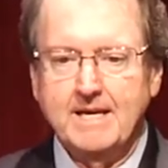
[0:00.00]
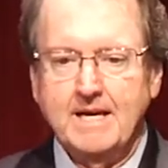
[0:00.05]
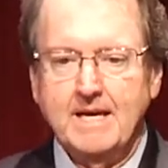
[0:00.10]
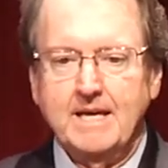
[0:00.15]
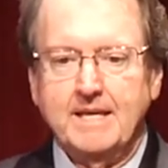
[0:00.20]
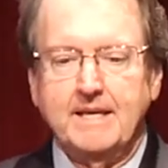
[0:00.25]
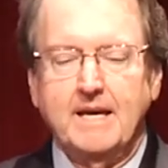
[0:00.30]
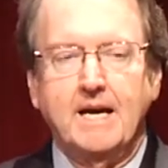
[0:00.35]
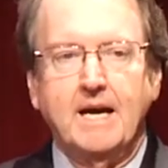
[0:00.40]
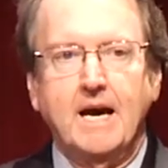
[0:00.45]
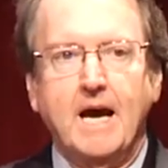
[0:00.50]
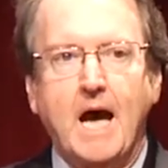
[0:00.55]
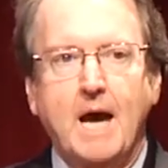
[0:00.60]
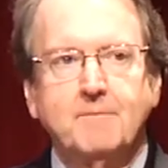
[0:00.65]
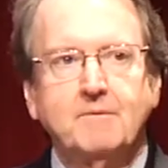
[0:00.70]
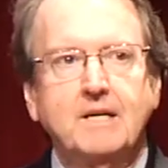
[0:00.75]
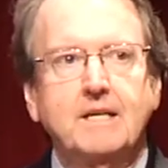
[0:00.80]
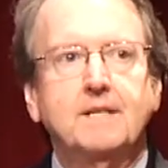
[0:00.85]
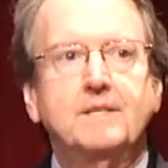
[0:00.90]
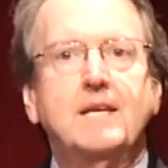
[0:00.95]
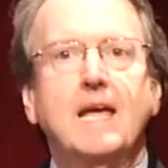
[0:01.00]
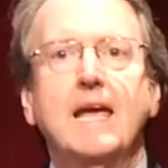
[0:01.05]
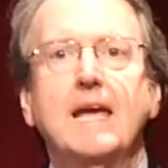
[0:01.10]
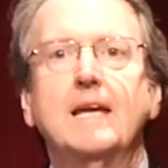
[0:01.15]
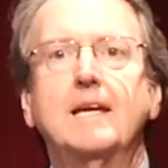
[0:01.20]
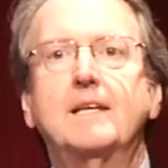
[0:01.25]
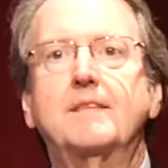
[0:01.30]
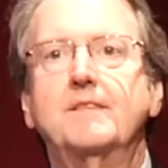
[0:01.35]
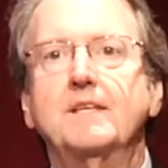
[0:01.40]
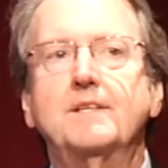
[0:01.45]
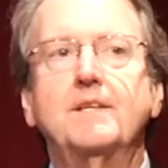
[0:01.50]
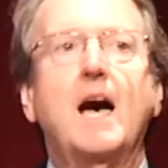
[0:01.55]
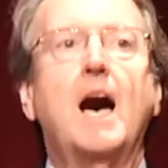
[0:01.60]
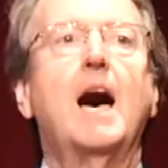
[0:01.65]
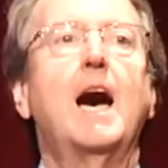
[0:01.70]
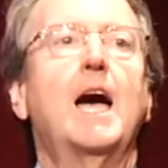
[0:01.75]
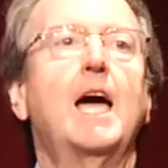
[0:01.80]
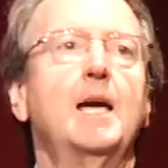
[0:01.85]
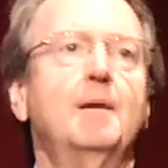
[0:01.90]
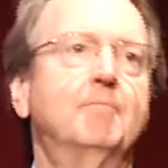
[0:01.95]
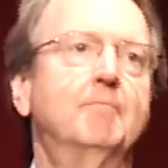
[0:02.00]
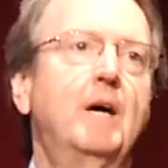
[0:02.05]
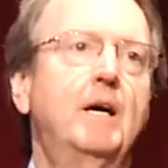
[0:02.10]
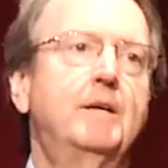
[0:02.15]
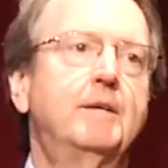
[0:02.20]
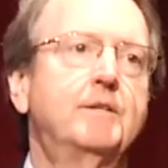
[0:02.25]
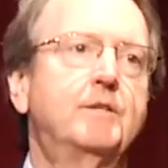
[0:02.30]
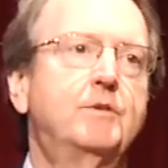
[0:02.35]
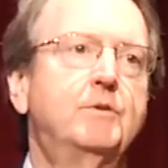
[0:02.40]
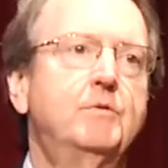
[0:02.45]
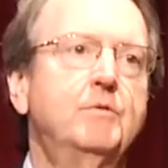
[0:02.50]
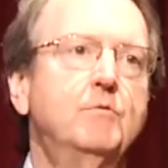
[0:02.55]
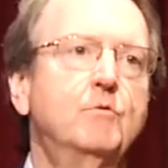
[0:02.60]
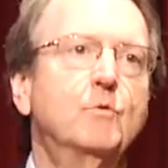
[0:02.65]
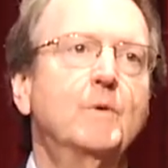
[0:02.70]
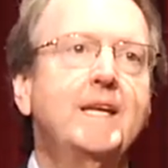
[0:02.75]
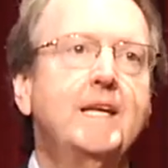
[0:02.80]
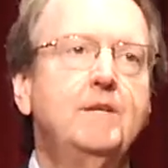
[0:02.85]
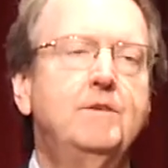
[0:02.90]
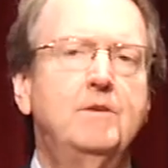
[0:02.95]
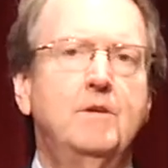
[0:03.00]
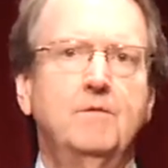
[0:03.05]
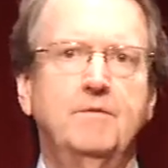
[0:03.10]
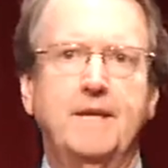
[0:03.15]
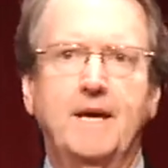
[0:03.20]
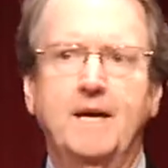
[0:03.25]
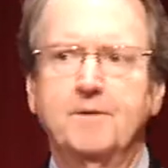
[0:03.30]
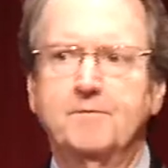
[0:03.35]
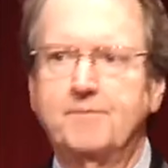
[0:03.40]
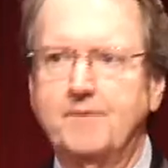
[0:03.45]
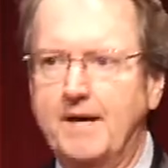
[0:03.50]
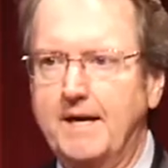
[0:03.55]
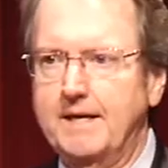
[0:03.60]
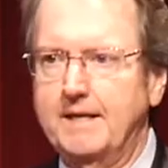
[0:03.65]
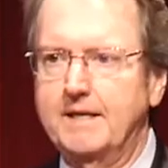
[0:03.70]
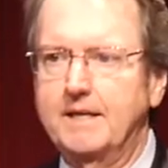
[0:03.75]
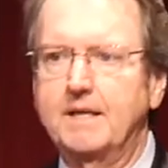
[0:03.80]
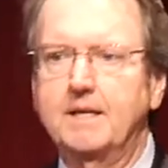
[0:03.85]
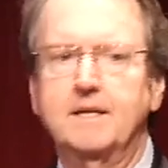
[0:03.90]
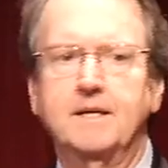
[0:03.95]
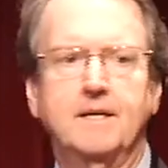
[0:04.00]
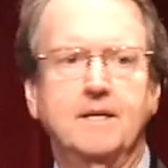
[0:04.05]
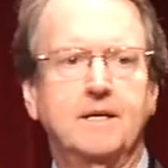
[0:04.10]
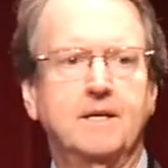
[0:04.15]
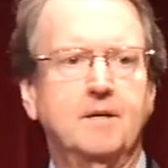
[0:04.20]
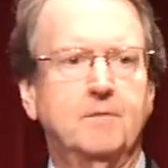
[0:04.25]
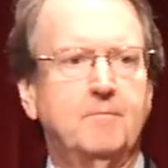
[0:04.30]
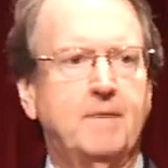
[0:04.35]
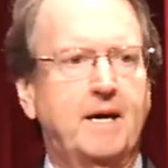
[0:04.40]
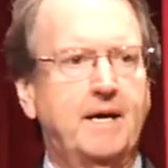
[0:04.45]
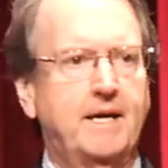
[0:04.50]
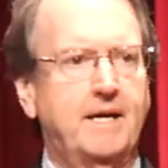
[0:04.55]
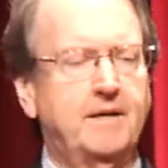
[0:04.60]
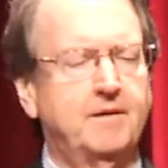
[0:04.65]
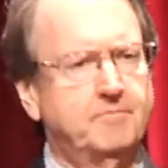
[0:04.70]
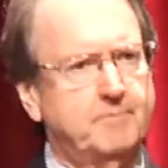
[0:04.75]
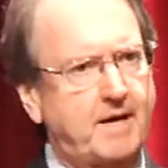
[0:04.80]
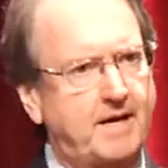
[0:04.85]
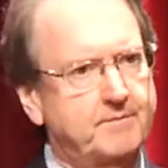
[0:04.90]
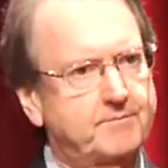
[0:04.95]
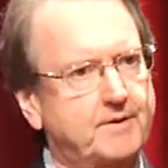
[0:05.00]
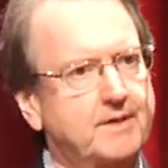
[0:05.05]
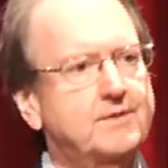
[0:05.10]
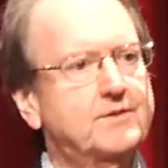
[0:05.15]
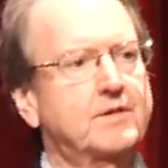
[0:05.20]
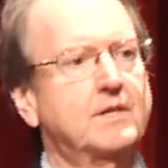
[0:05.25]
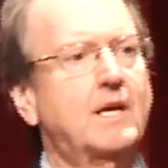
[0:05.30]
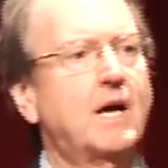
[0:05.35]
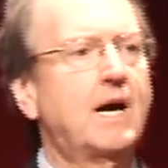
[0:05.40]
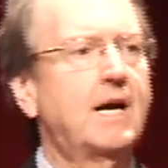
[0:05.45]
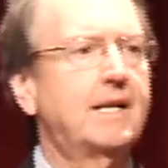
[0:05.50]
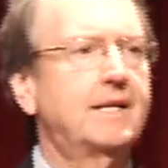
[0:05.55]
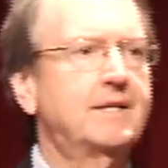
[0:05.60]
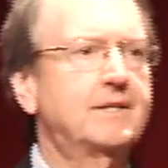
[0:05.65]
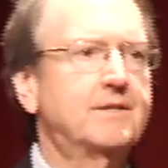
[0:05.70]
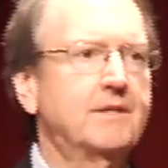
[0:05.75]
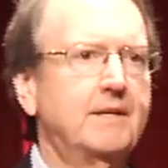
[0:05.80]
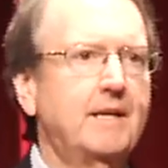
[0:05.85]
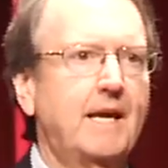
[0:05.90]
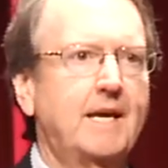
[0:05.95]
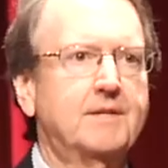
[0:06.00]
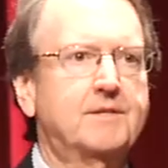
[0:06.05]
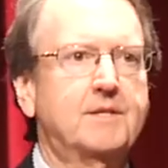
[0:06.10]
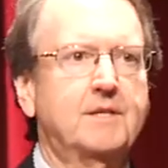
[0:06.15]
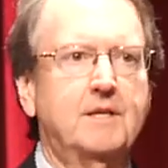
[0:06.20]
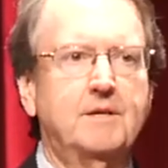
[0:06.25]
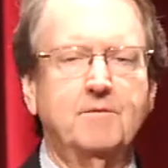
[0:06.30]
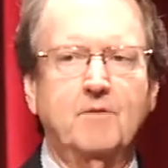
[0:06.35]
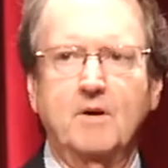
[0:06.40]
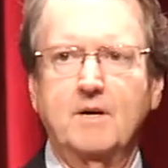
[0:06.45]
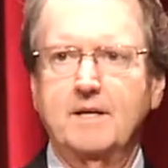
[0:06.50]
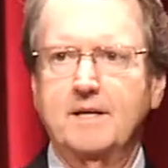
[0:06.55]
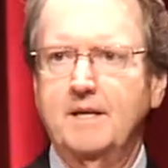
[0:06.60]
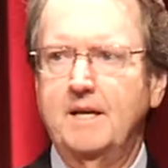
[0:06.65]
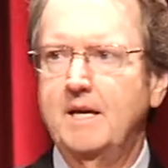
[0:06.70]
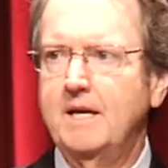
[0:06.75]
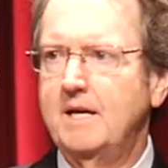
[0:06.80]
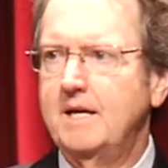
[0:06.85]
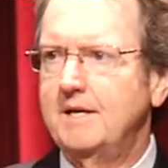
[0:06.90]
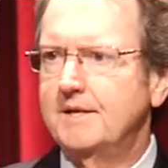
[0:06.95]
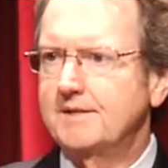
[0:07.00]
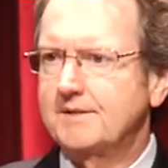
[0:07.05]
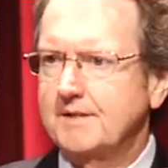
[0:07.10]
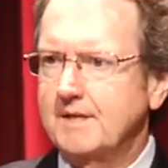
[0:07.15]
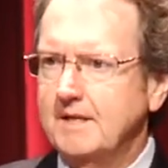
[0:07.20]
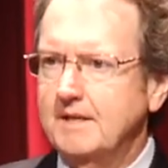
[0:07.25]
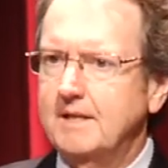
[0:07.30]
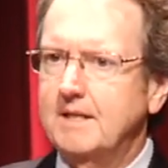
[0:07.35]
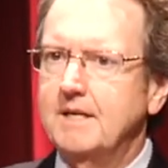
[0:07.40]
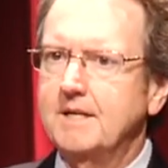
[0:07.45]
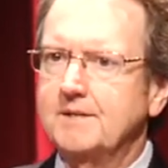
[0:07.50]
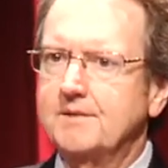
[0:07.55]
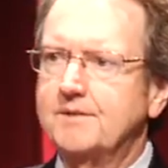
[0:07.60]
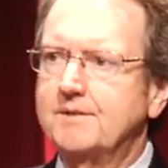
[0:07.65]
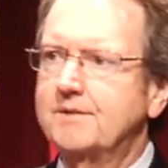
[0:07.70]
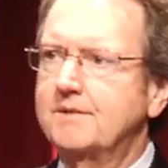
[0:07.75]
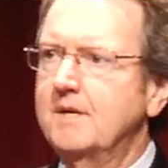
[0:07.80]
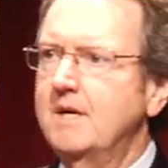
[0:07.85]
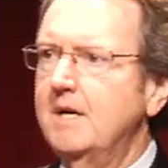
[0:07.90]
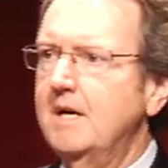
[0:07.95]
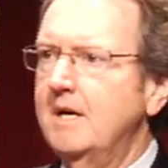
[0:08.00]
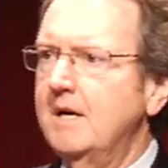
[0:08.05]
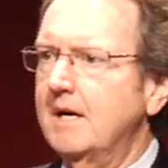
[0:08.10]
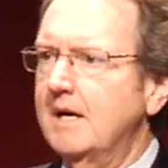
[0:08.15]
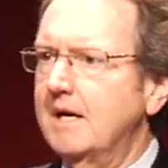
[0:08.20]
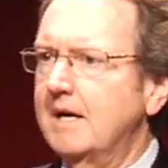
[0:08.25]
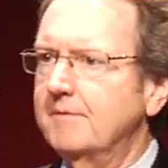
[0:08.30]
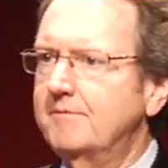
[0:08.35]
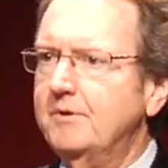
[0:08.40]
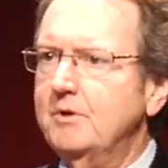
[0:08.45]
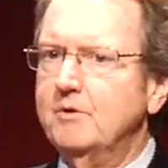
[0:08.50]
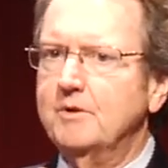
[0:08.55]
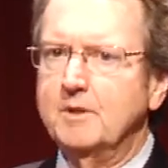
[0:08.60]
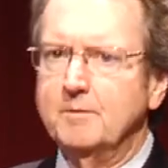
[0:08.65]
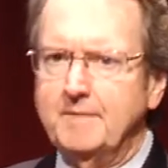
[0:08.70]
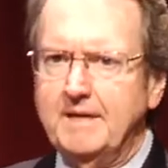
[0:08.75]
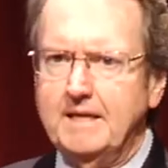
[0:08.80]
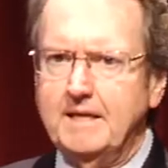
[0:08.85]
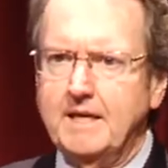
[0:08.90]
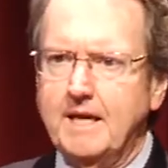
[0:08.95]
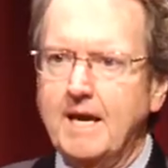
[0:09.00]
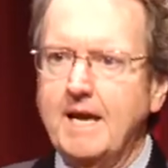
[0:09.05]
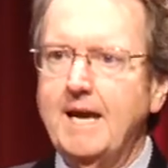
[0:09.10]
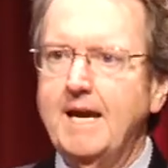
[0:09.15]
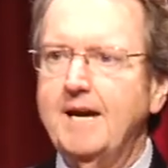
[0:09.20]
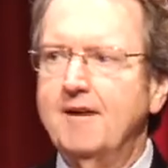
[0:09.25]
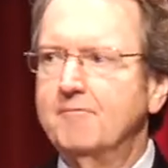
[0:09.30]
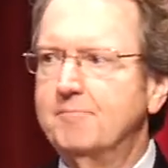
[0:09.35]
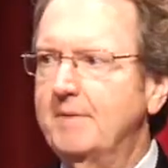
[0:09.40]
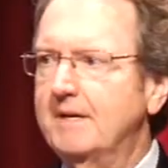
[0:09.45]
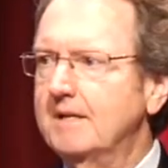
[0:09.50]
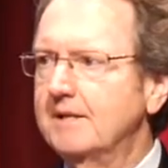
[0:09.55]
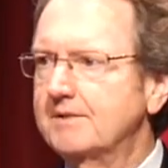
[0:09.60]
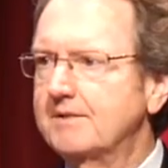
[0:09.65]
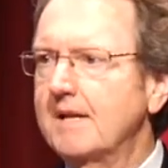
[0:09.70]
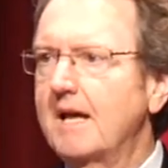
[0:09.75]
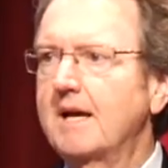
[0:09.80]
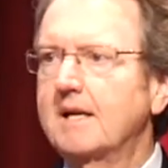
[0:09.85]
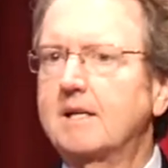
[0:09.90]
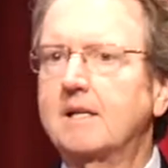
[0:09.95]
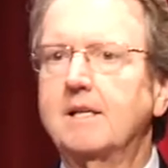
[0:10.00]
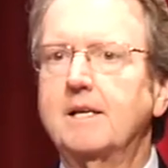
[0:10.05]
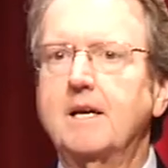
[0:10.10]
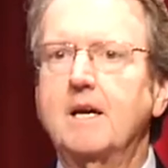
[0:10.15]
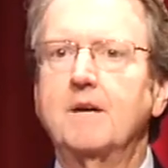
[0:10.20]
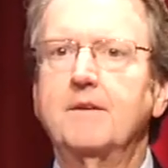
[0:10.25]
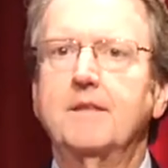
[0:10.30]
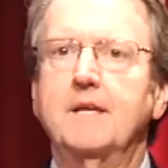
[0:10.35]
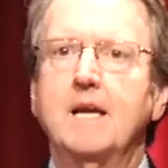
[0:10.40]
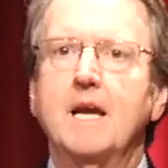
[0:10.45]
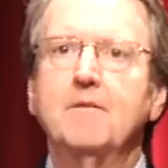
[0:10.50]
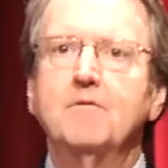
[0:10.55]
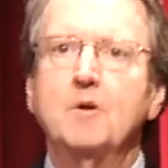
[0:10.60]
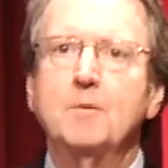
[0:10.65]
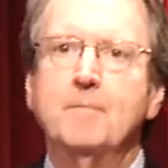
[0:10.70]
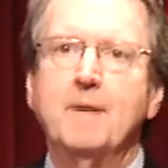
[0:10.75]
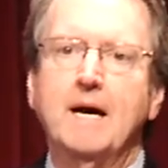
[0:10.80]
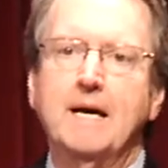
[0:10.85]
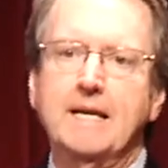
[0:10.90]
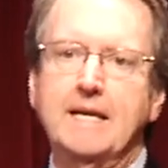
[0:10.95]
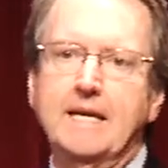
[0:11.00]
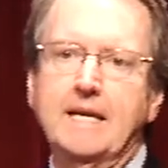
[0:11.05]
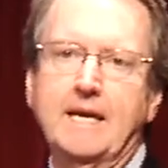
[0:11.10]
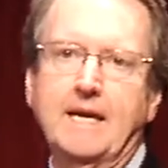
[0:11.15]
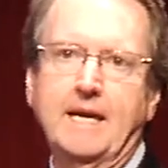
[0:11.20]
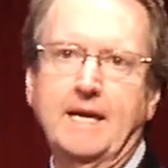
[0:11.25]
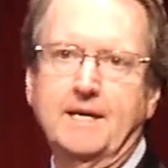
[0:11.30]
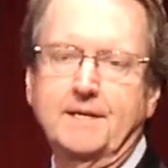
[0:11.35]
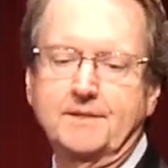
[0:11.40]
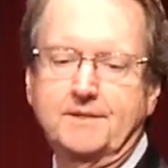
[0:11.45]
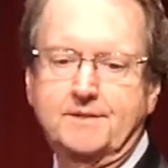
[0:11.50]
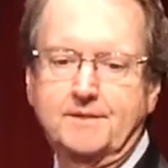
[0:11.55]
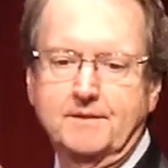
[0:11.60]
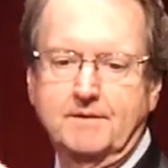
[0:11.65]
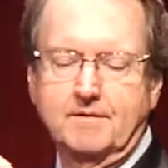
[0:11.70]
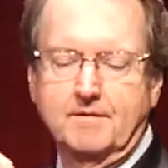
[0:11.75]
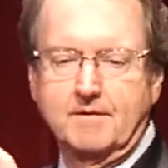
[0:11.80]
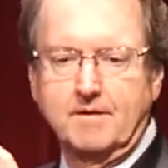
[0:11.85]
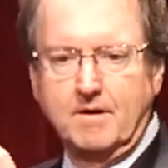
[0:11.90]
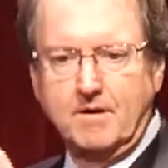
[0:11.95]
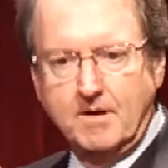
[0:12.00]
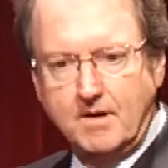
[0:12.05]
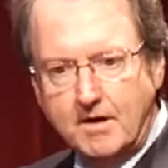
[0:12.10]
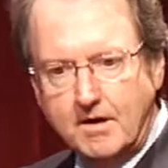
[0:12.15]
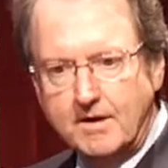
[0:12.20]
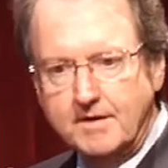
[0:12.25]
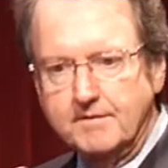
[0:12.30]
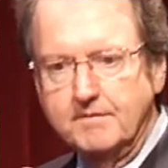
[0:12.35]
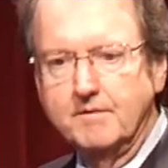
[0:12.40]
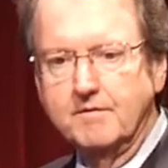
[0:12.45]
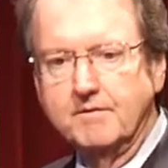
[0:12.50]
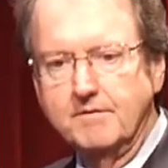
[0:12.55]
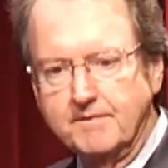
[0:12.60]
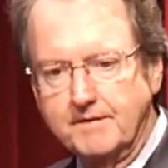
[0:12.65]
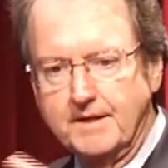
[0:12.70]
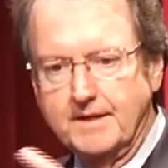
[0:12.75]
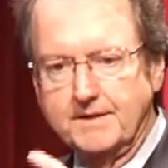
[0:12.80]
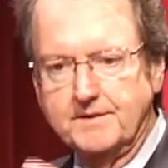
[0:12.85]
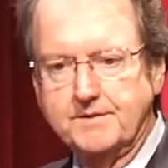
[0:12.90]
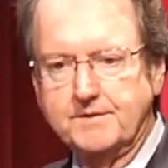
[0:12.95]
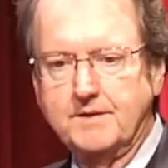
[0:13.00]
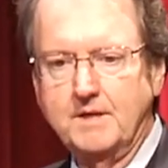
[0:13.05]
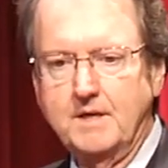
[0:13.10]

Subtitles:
I'm going to take the time to read you that finding. My friends and colleagues in NASA have already seen this. A few in the media have, but it's not clear that everybody has heard this.